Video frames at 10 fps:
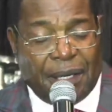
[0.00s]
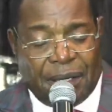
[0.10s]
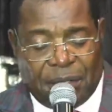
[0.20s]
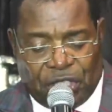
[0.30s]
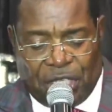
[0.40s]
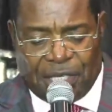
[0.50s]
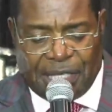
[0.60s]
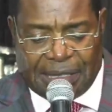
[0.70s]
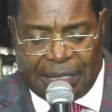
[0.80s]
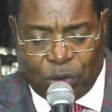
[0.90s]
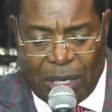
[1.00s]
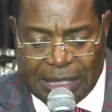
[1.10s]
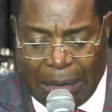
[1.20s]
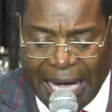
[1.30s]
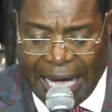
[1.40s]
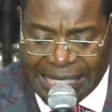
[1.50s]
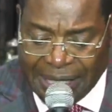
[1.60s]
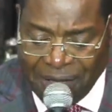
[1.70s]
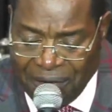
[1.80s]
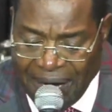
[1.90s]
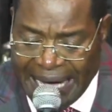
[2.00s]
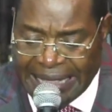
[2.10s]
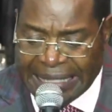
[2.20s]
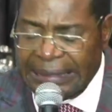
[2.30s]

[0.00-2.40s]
Jesus said to us, I'll ask the Father.